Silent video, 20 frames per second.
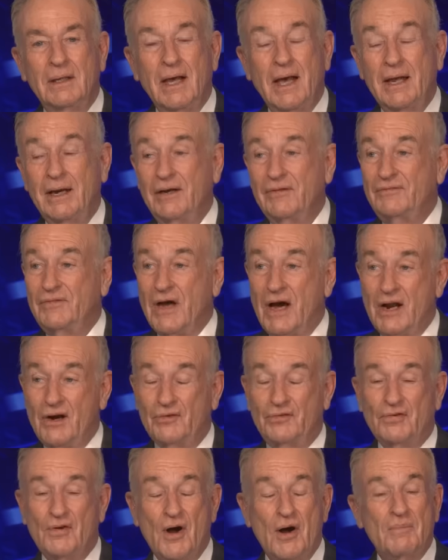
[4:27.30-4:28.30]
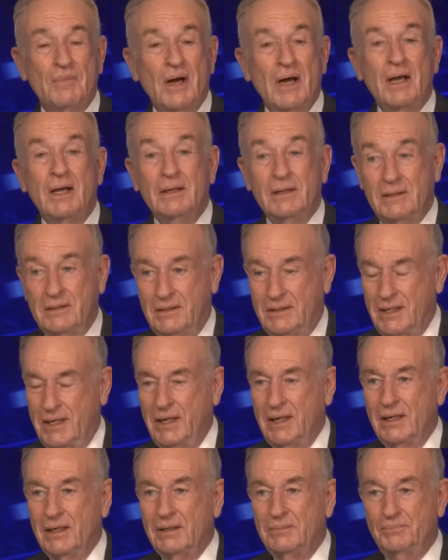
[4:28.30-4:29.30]
And if Donald Trump
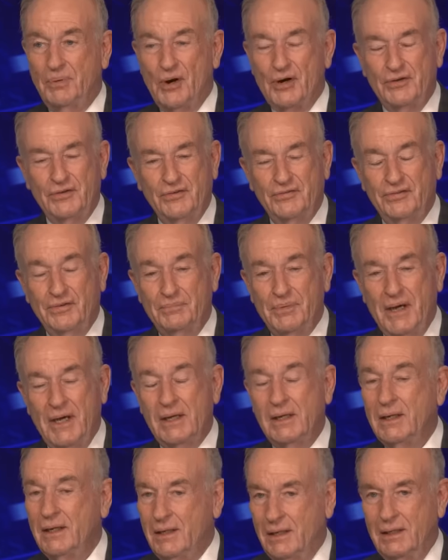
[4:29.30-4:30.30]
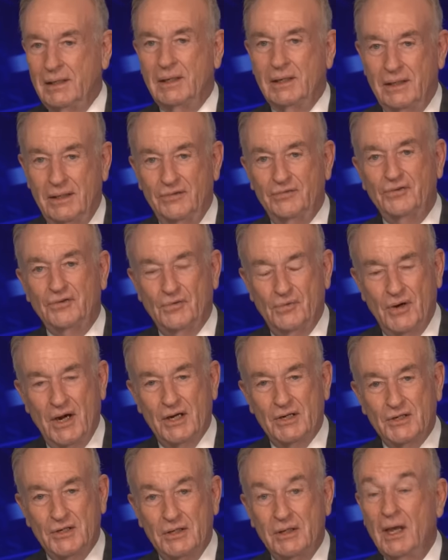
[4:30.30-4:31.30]
did participate in an
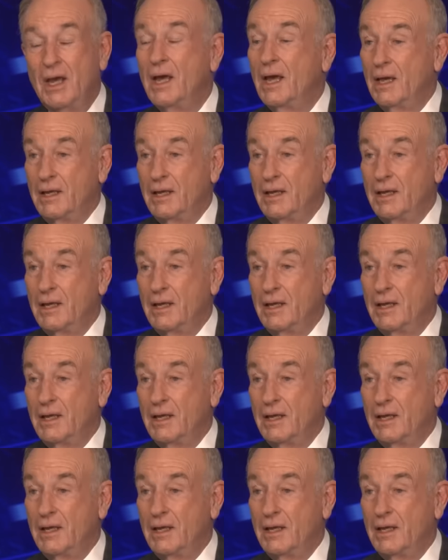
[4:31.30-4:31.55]
insurrection,